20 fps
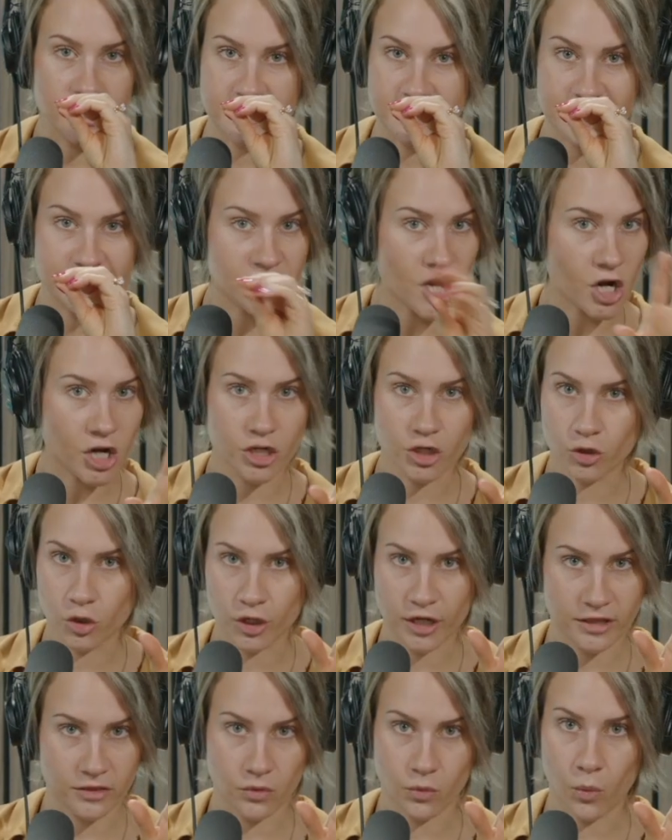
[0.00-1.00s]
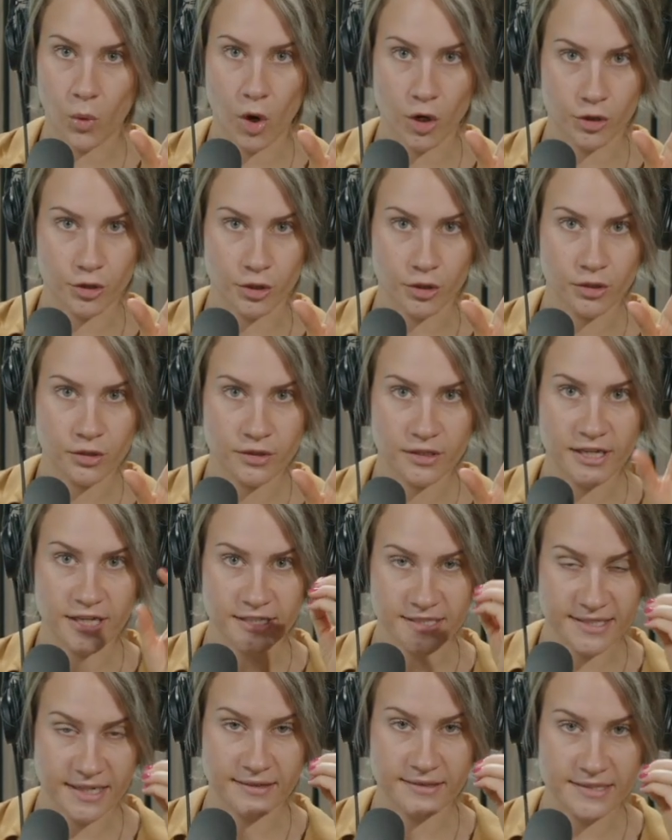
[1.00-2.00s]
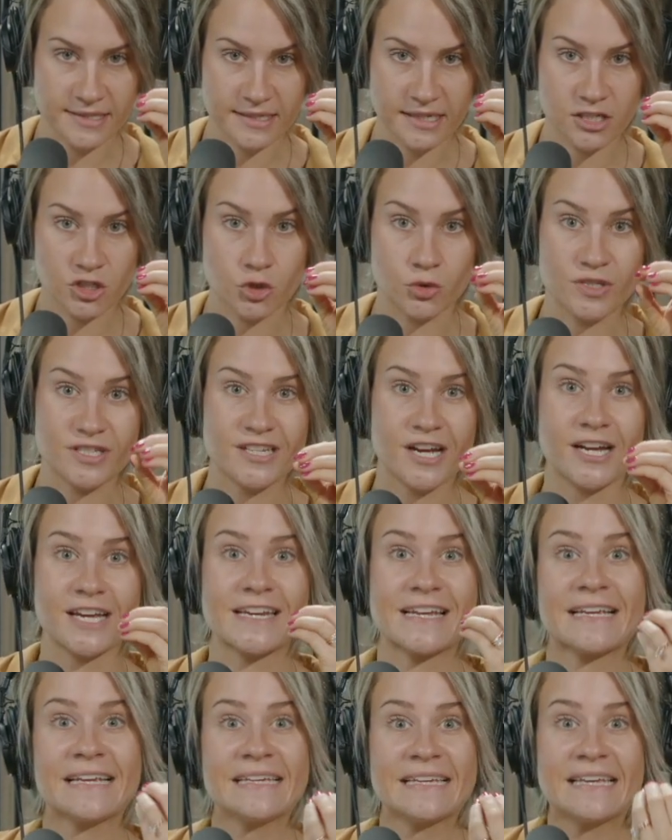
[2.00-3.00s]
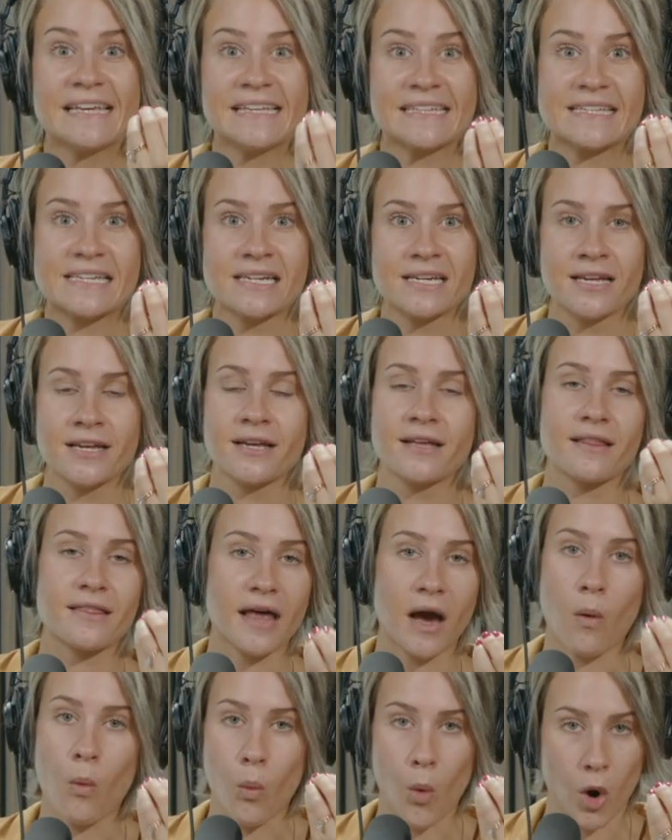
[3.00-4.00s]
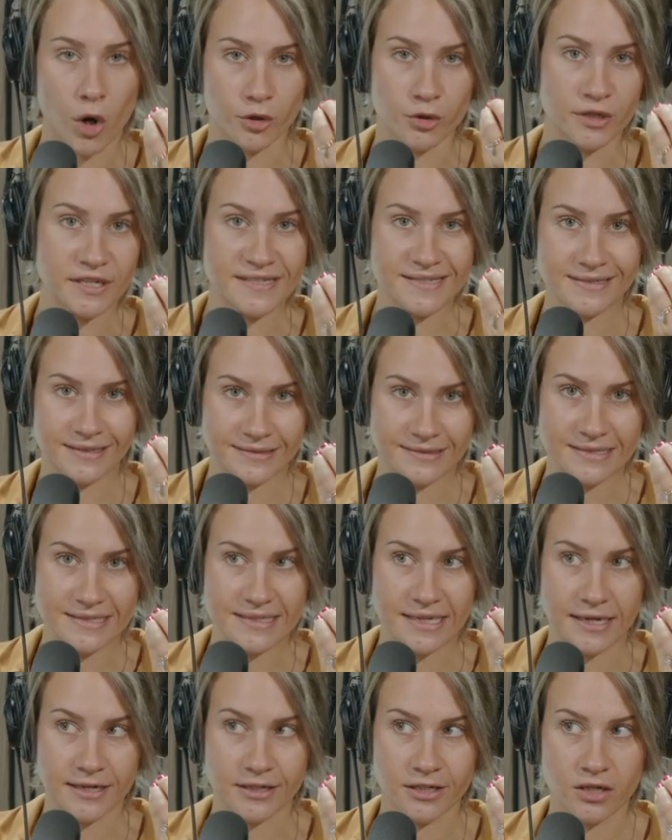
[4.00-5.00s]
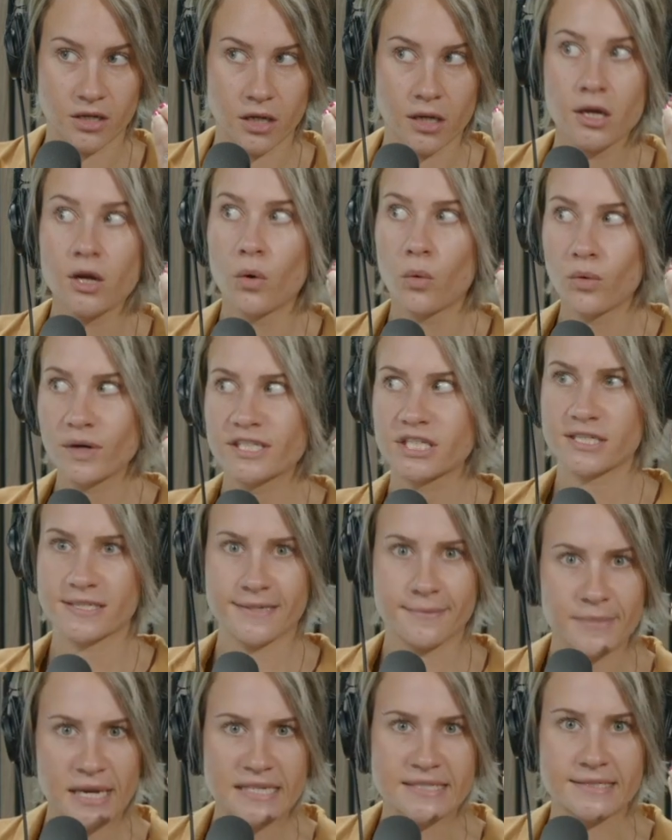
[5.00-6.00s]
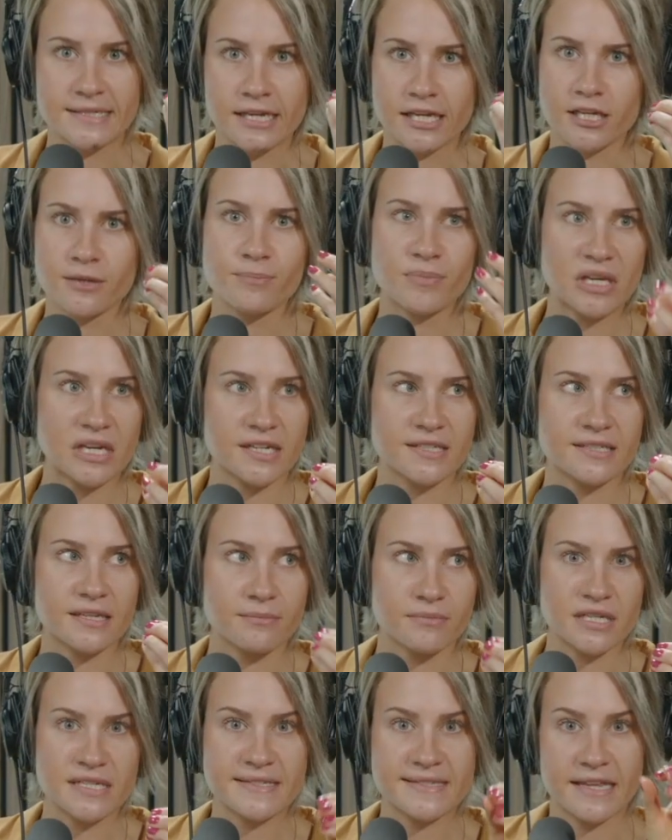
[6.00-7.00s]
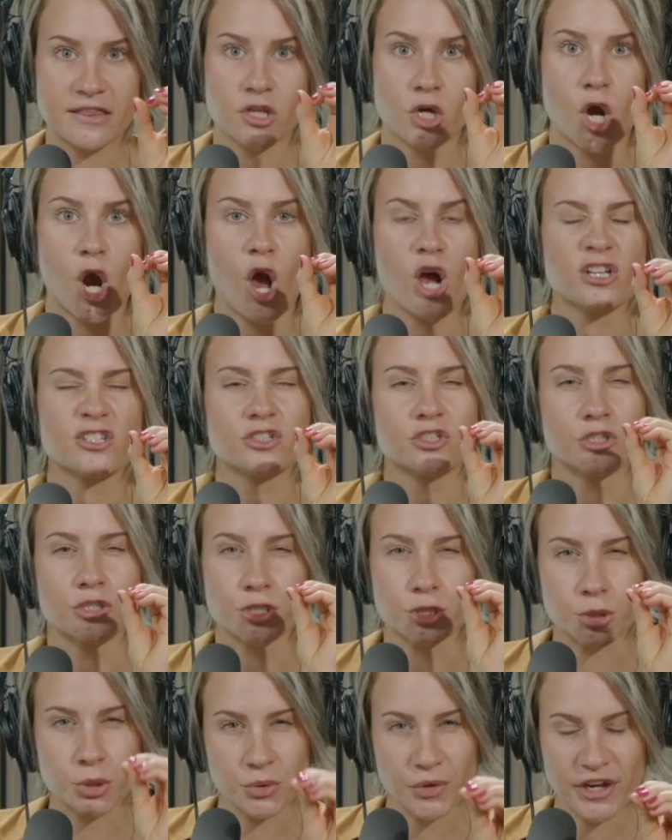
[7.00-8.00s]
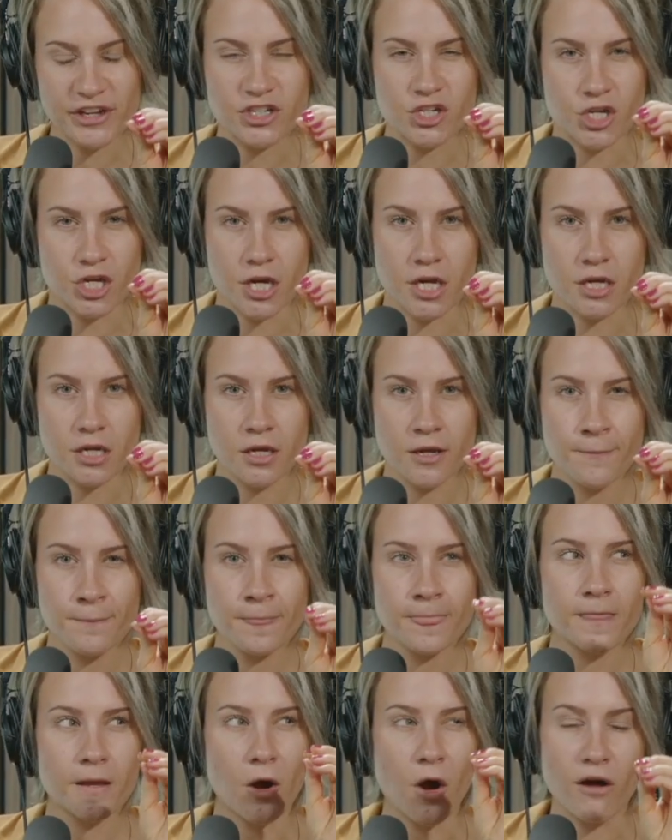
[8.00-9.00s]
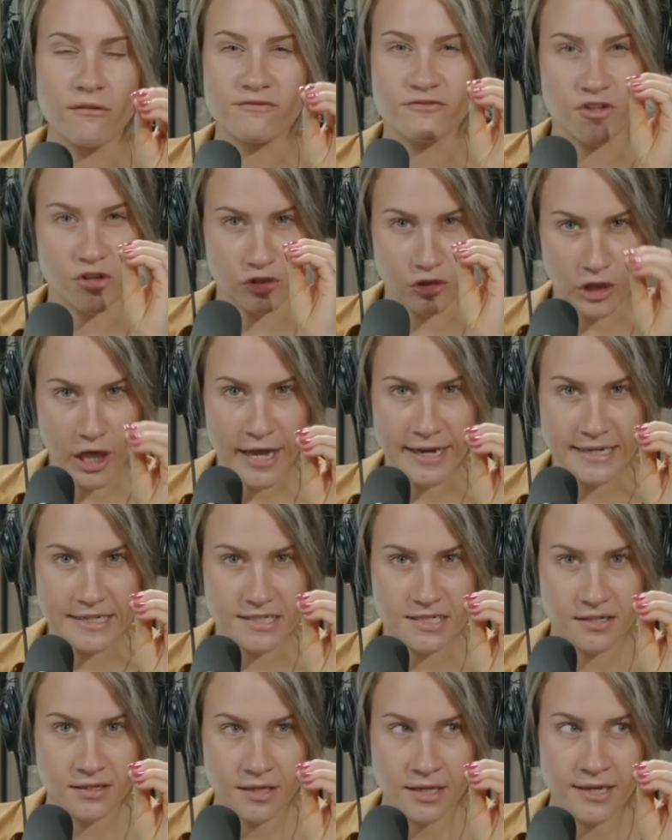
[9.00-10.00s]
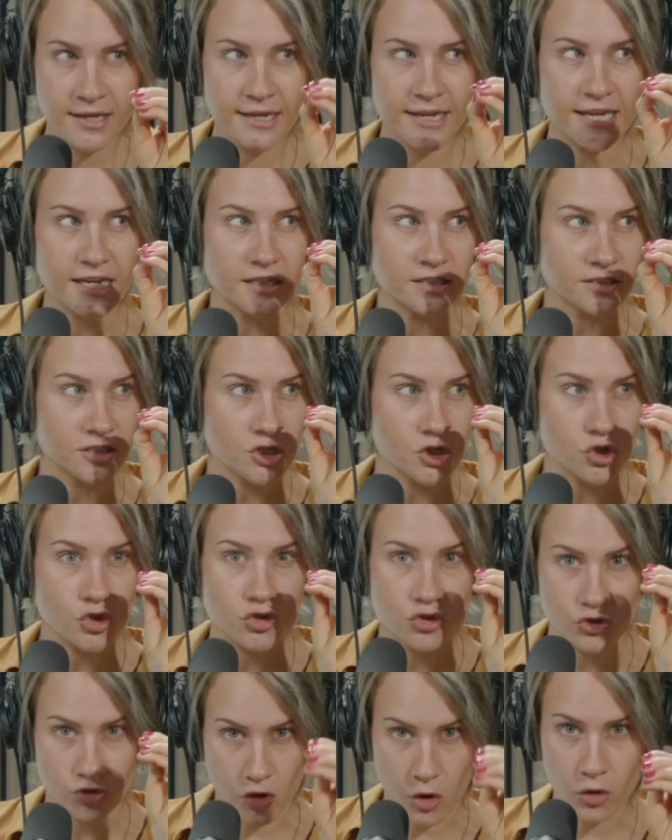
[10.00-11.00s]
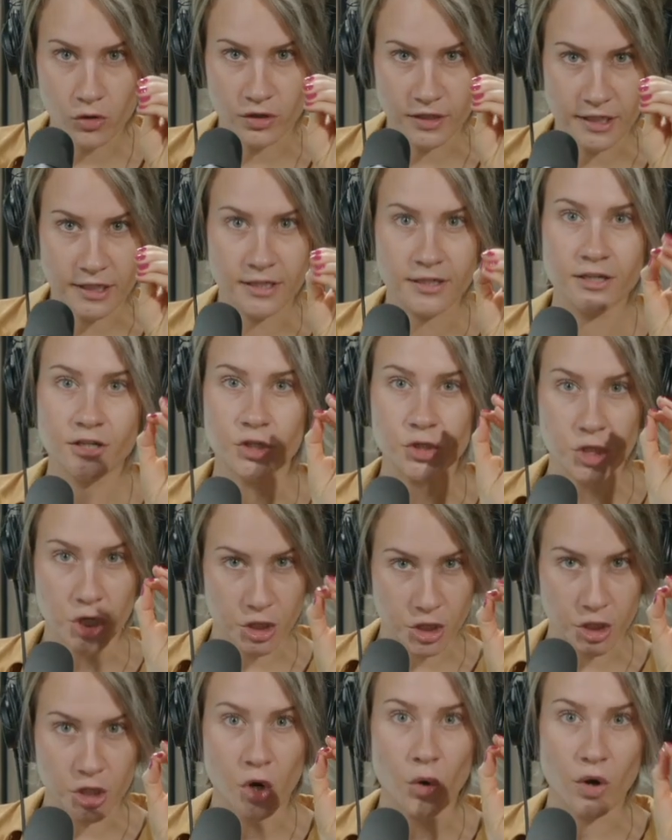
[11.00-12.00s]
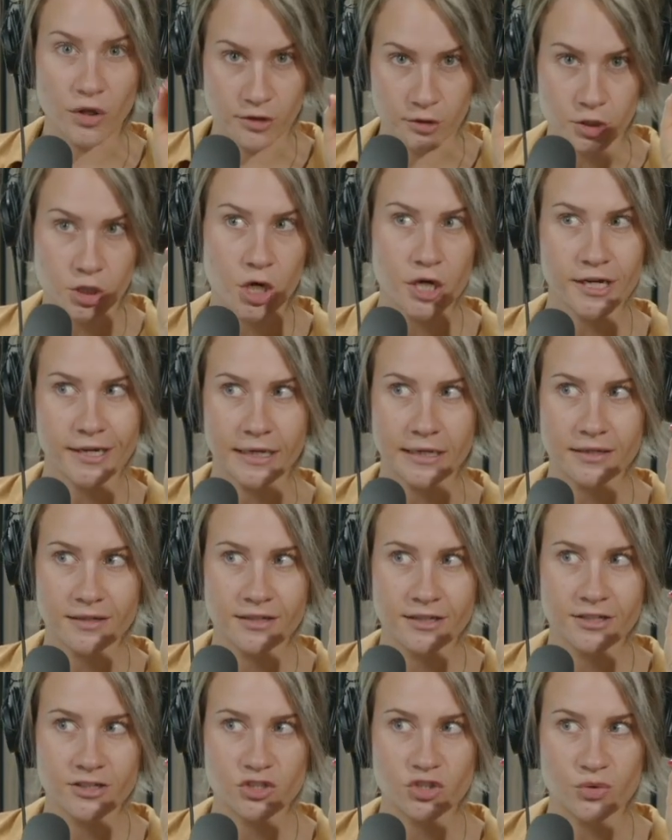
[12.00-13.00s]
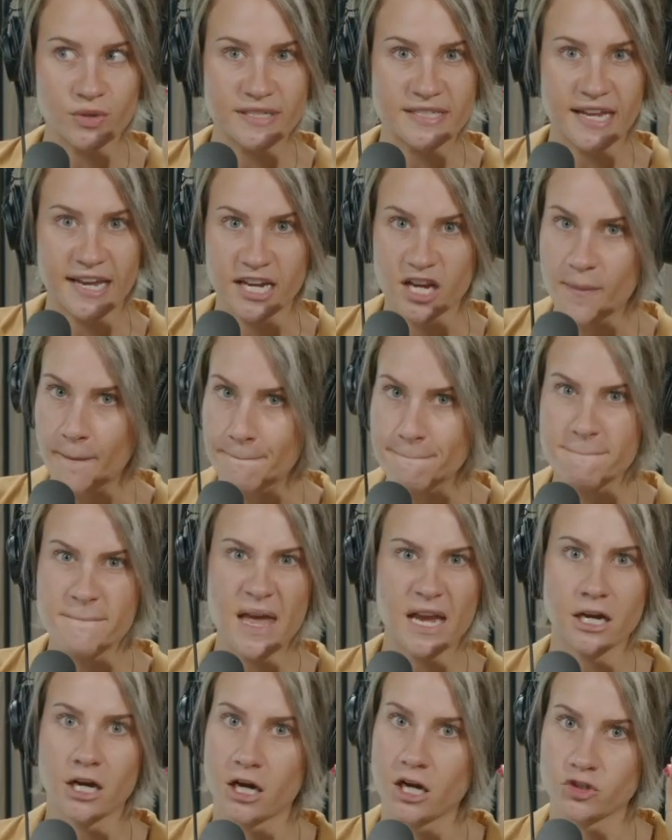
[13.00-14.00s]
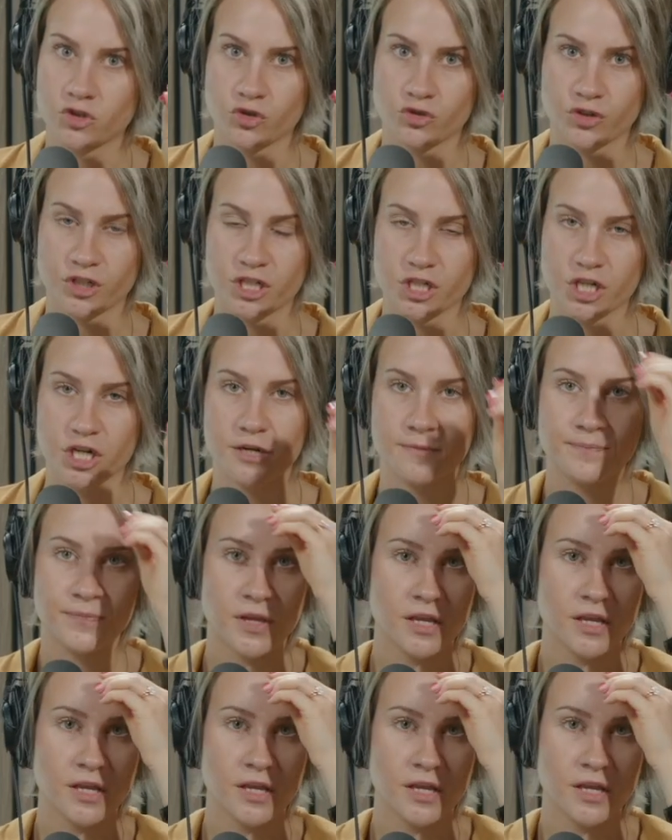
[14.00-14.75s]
not gonna look at the water inside the skin, so it's not going to heat that water inside the skin, which is amazing because it means that the concentration of the light is solely going to go on the target. So it's like mega concentration.